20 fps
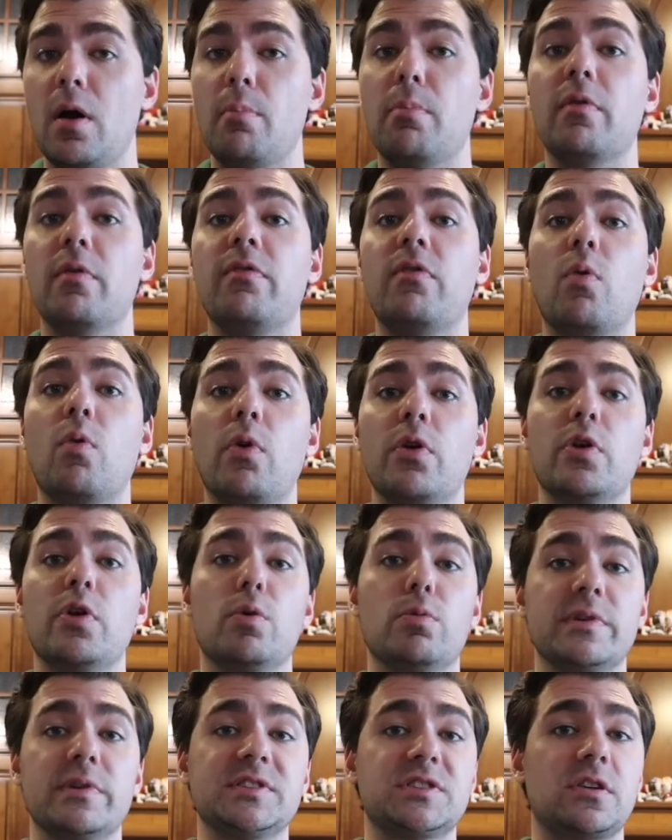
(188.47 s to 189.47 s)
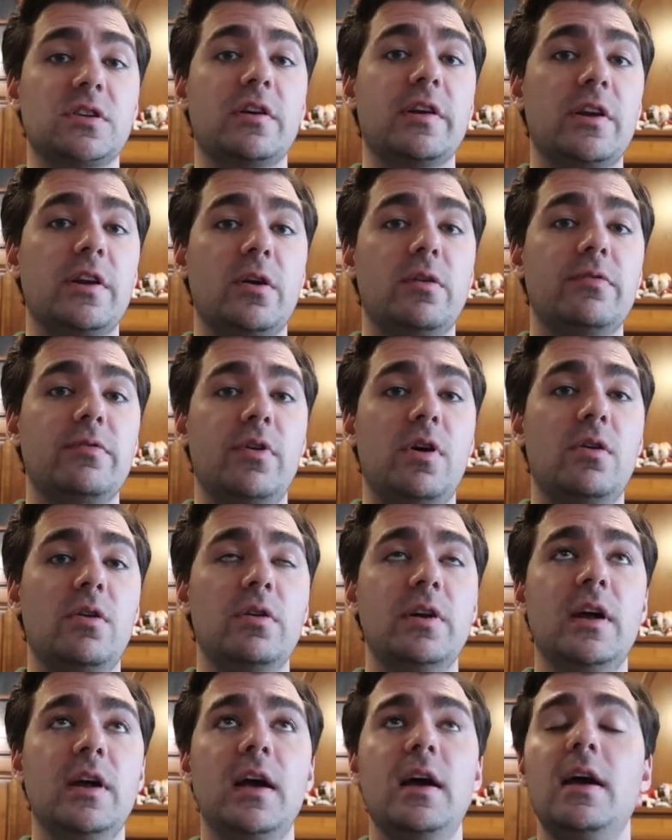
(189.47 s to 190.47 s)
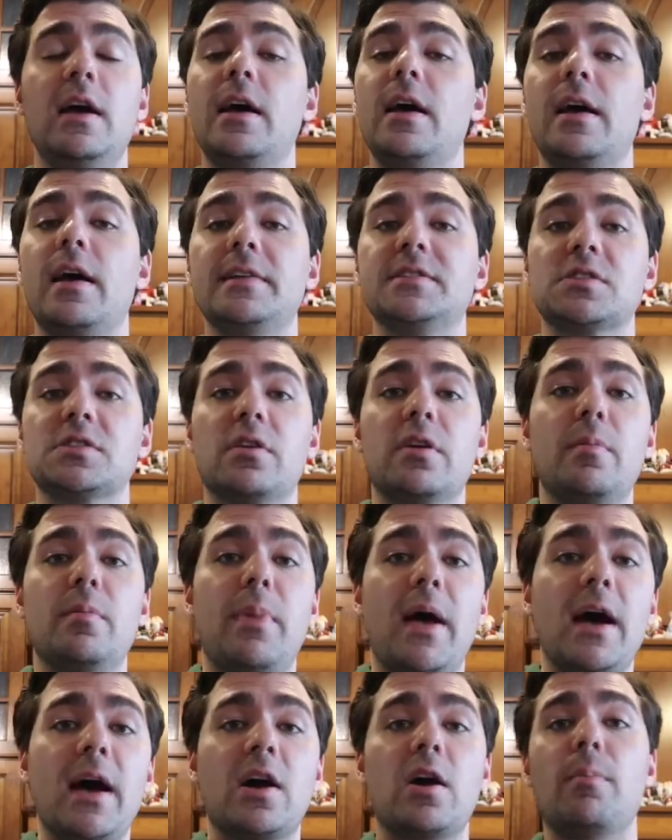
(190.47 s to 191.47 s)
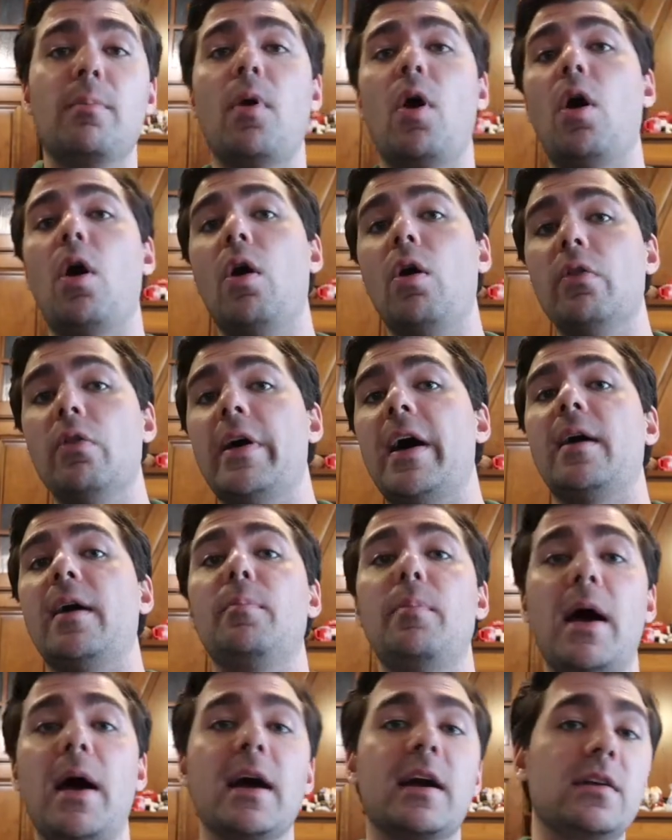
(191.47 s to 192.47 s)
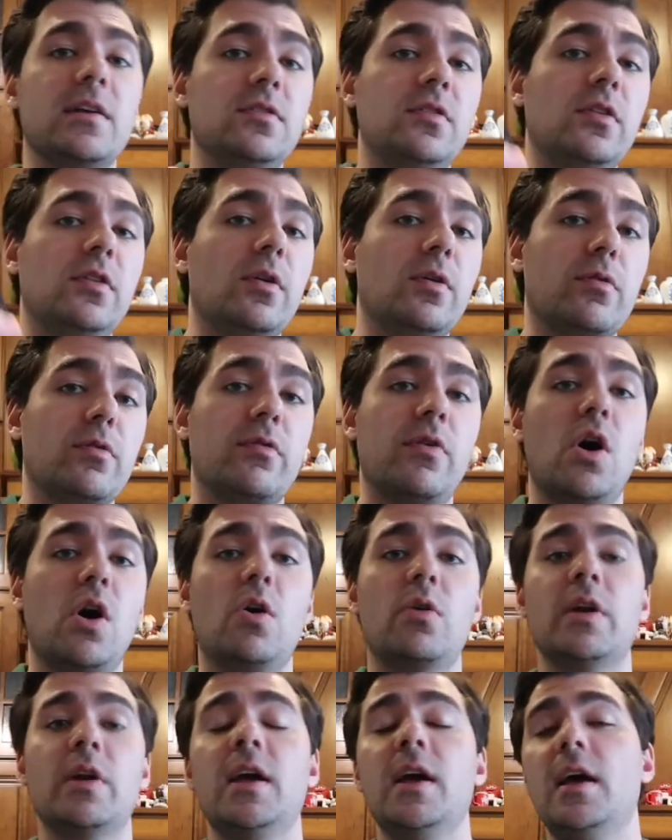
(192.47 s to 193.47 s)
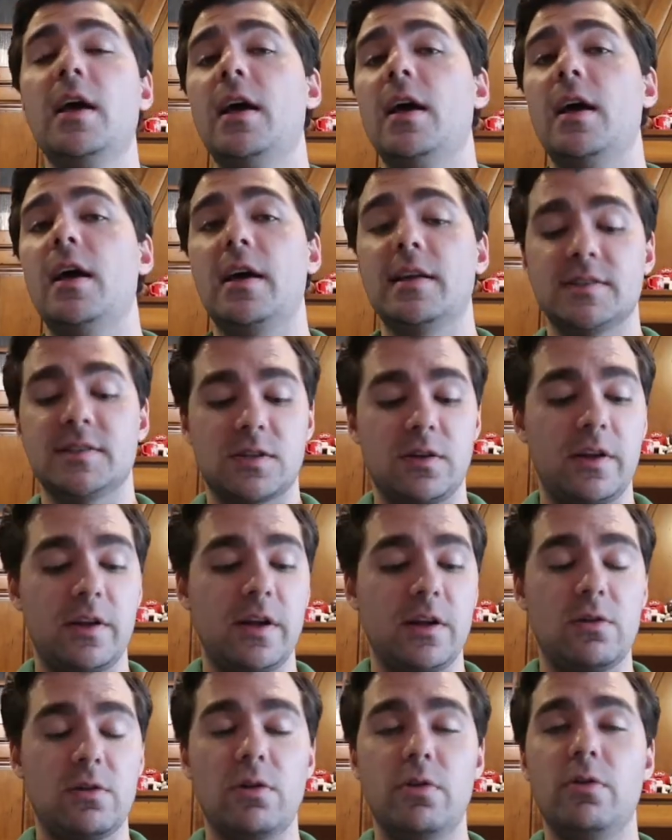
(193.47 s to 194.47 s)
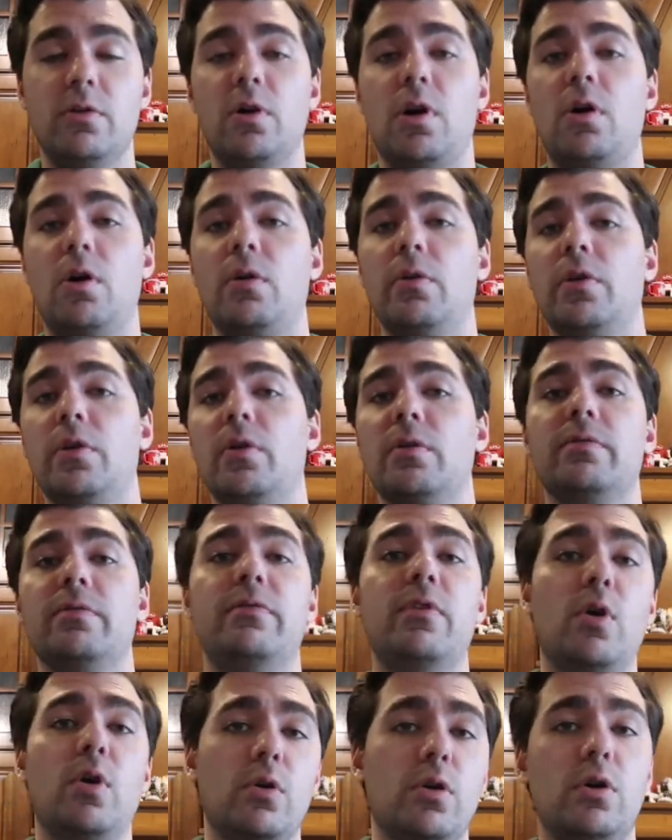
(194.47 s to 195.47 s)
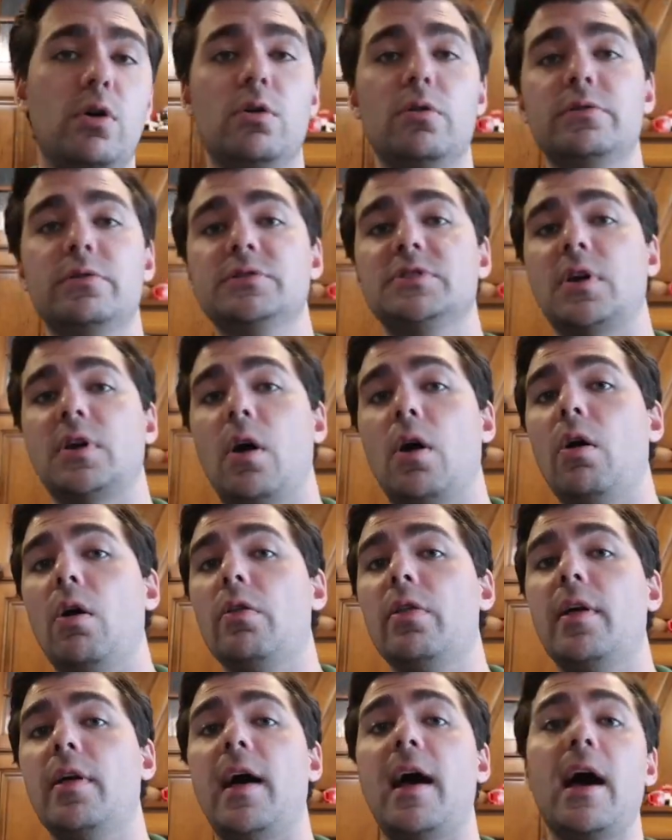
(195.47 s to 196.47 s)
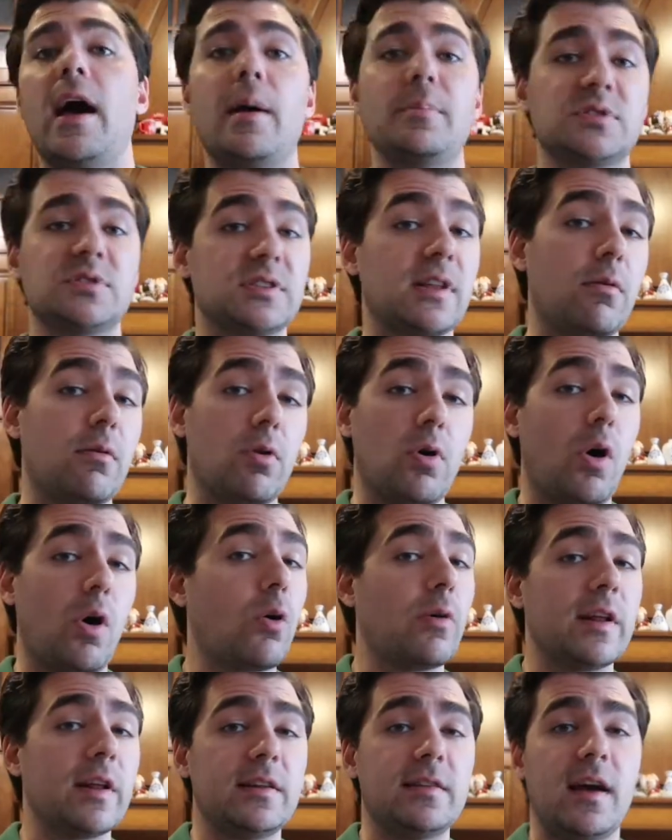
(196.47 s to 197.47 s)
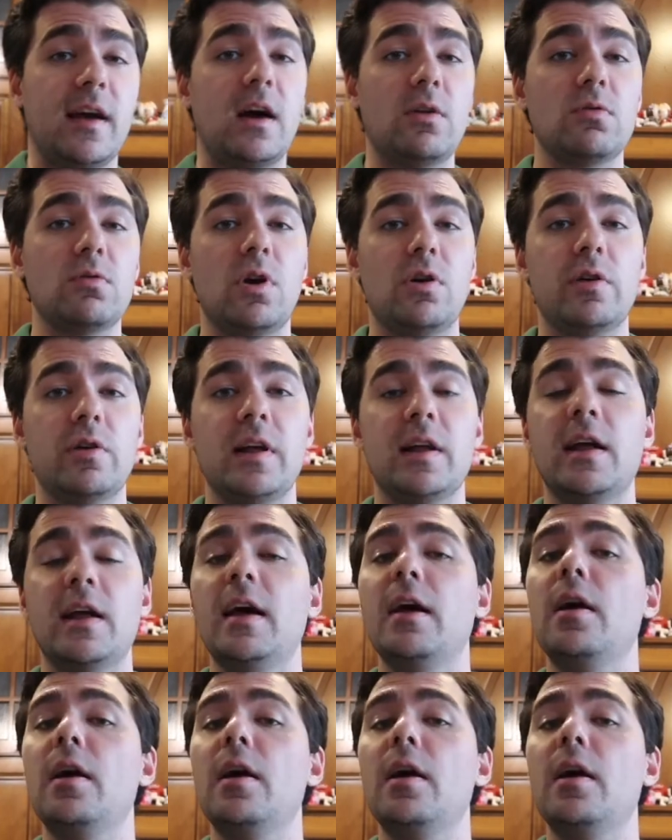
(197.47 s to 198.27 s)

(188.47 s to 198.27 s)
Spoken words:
before you restarted your phone. It's going to back up all that back into your phone. It's going to include all your photos, all the apps that were already downloaded,